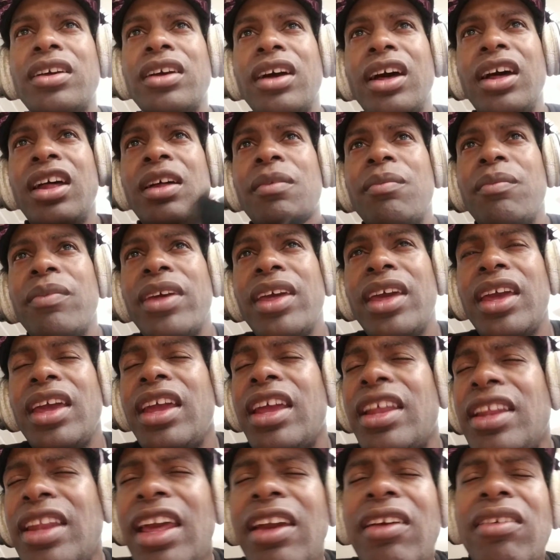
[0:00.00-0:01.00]
up,
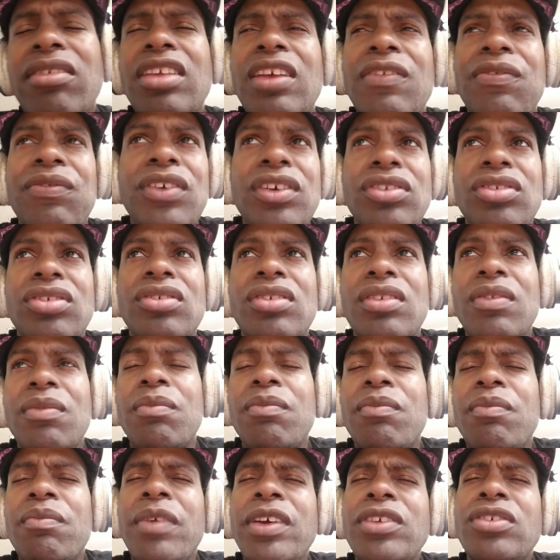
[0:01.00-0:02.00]
and that was at
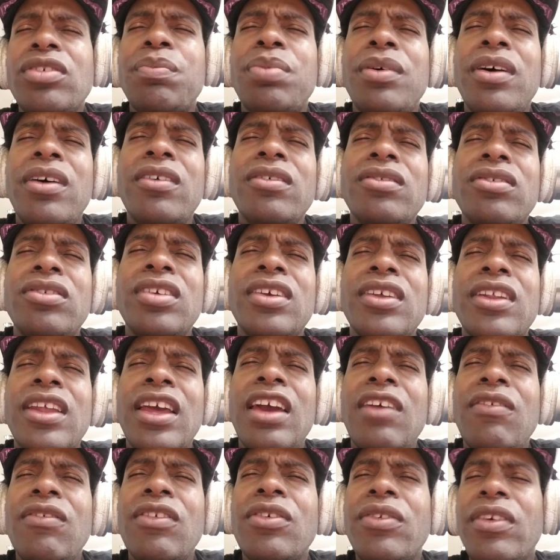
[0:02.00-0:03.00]
Flushing Metropolitan
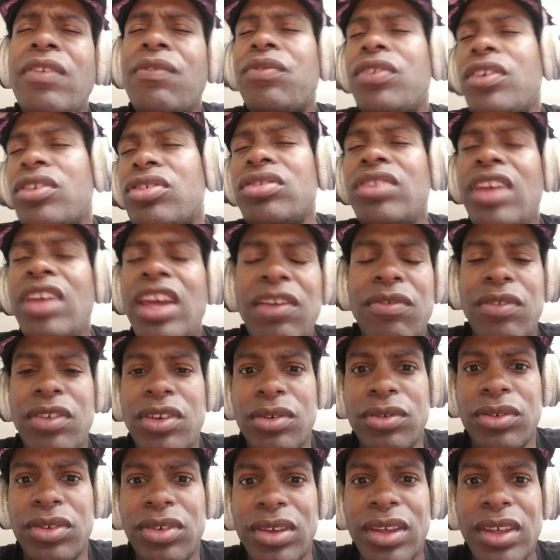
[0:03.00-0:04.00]
Avenue and Flushing
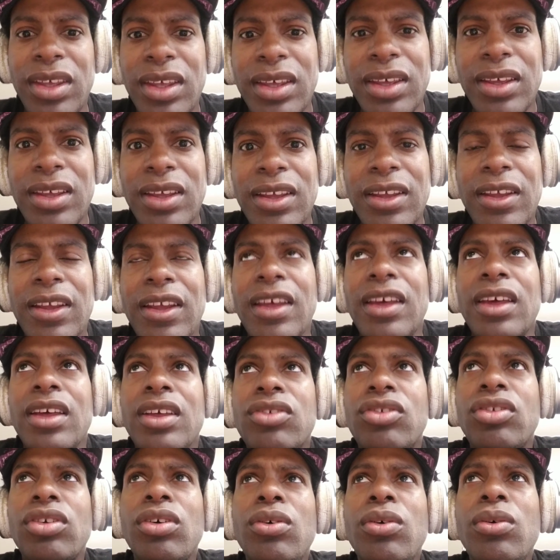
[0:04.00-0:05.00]
Avenues.
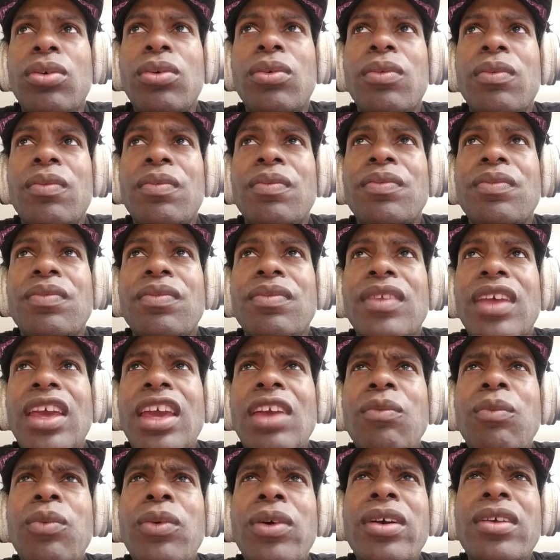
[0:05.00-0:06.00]
So
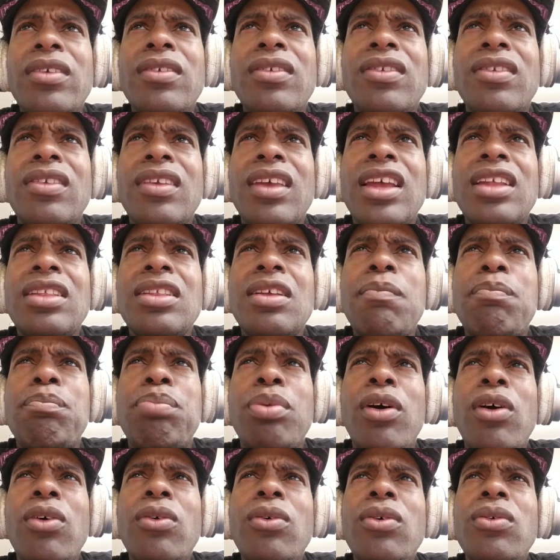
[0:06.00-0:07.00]
it was in the
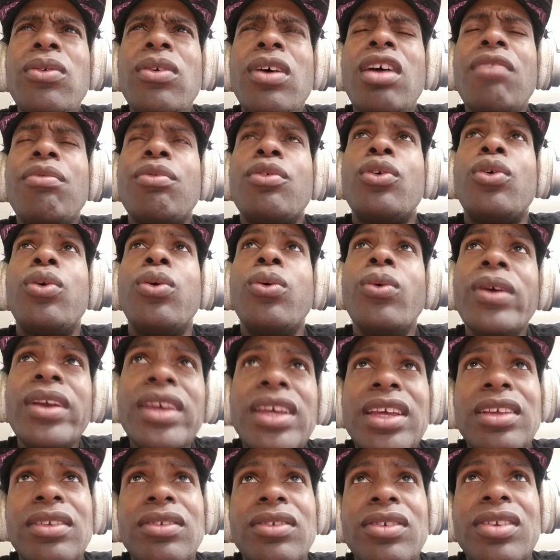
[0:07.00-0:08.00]
borough of
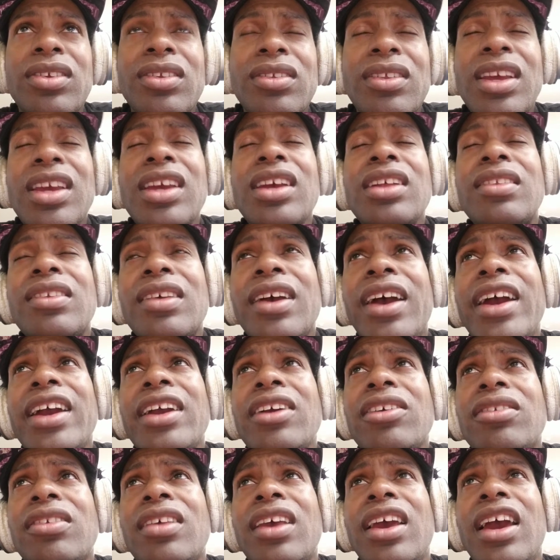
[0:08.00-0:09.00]
Queens the
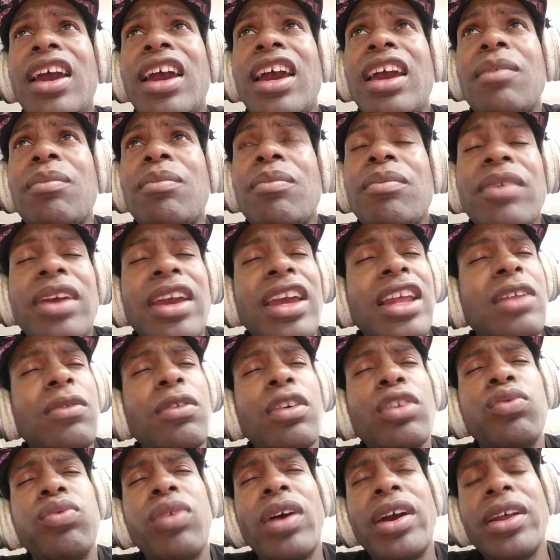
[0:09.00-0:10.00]
entire time, and it
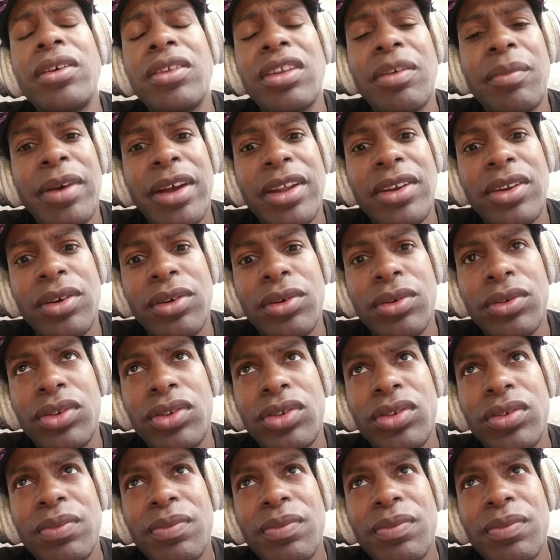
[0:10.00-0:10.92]
was right under my nose.